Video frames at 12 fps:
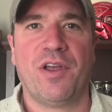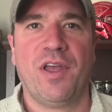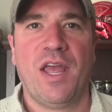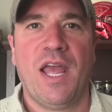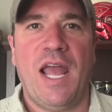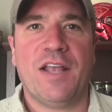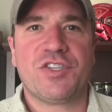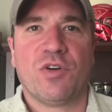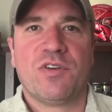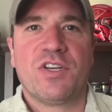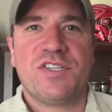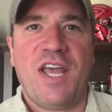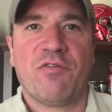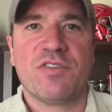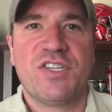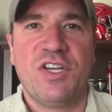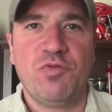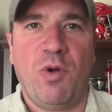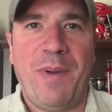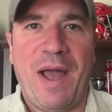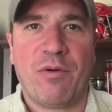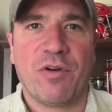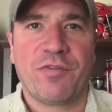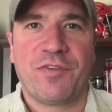Mm-hmm. And so, does that residual
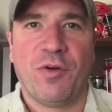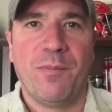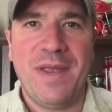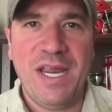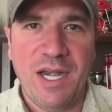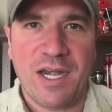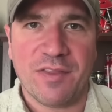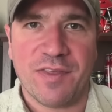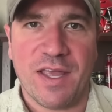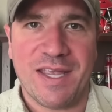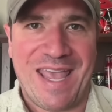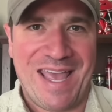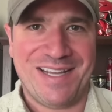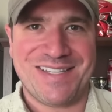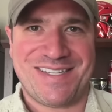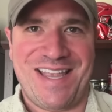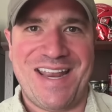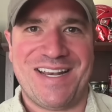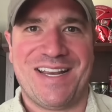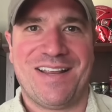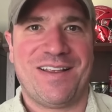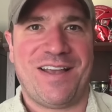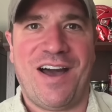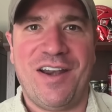power still mean anything? Can a state
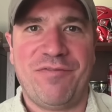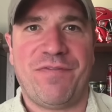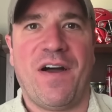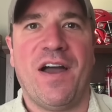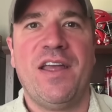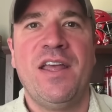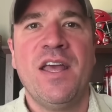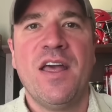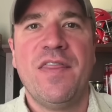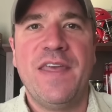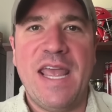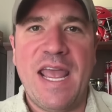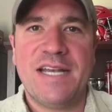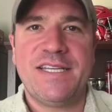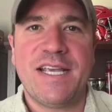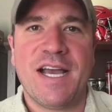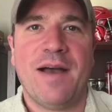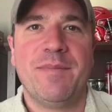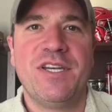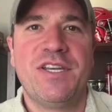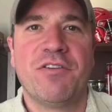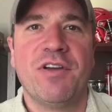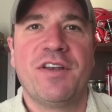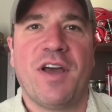codify the
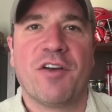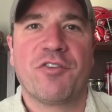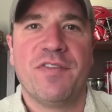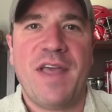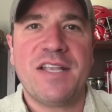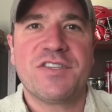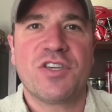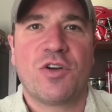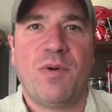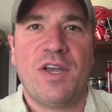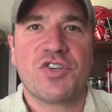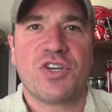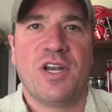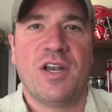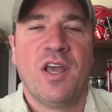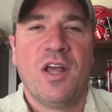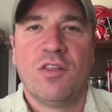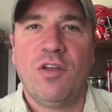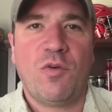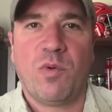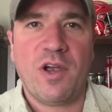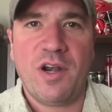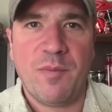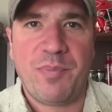anti-commandeering doctrine? That's the question. And look,
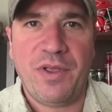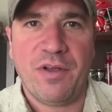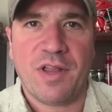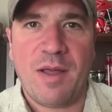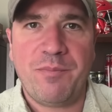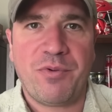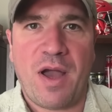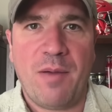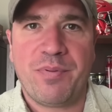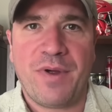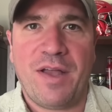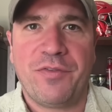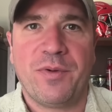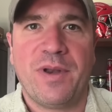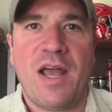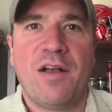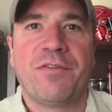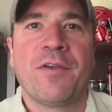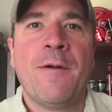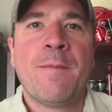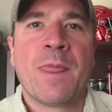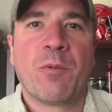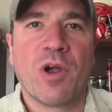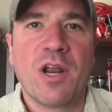we're going to appeal. I'm I'm proud right. to announce
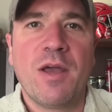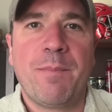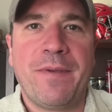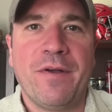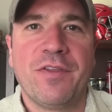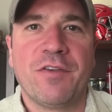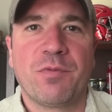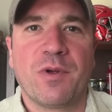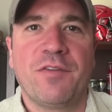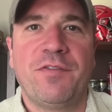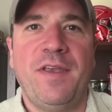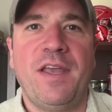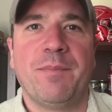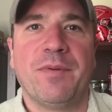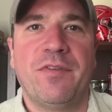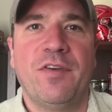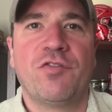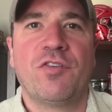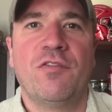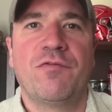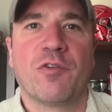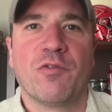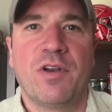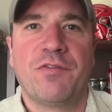we're going to appeal this. We're going to seek a petition
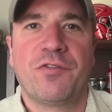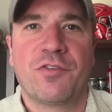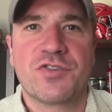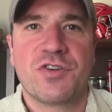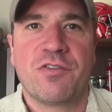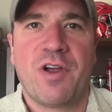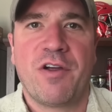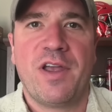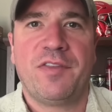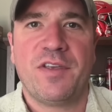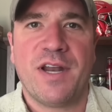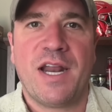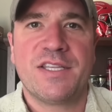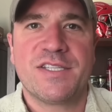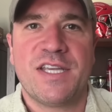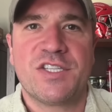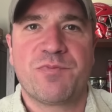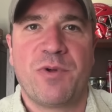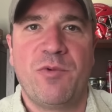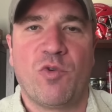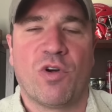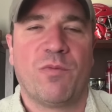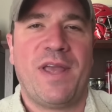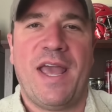for writ of certiorari at the United States Supreme
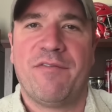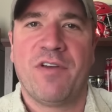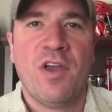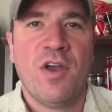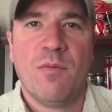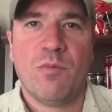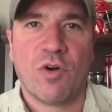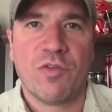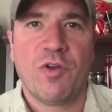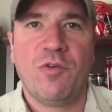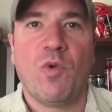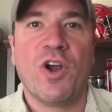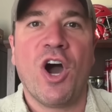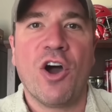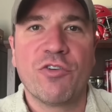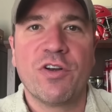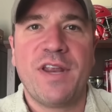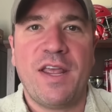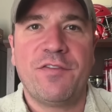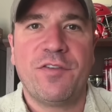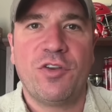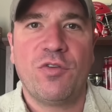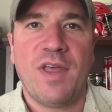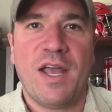Court. We have more nice. than 100 days
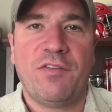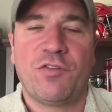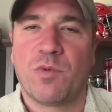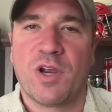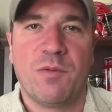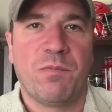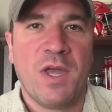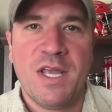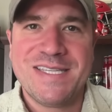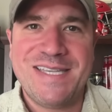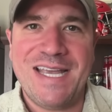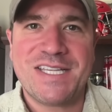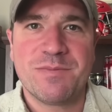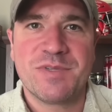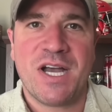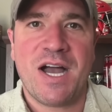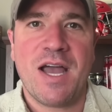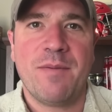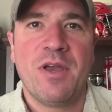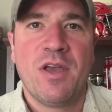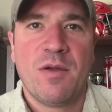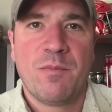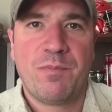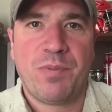to do that. So we're going to take some time,
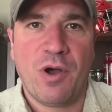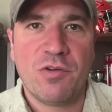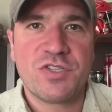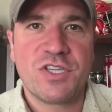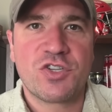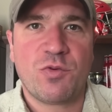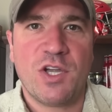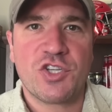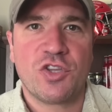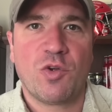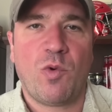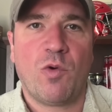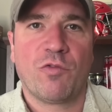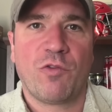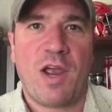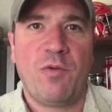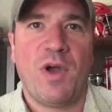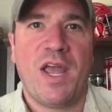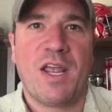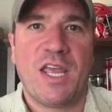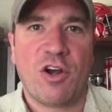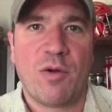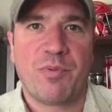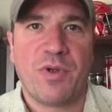pose this question the right way,
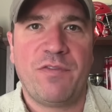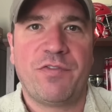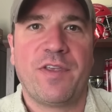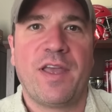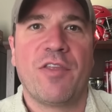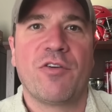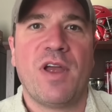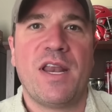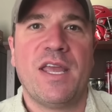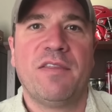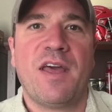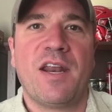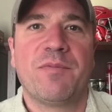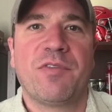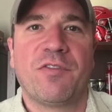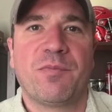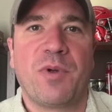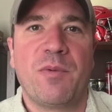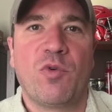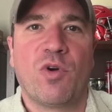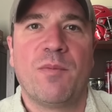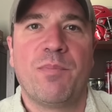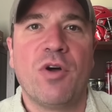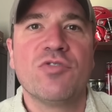get our briefs together, and get that up to the Supreme
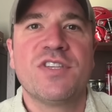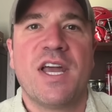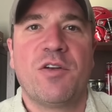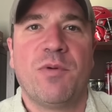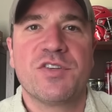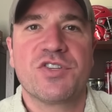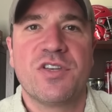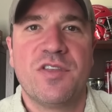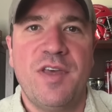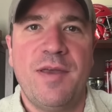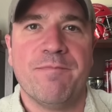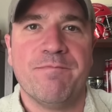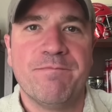Court and pose that question to them.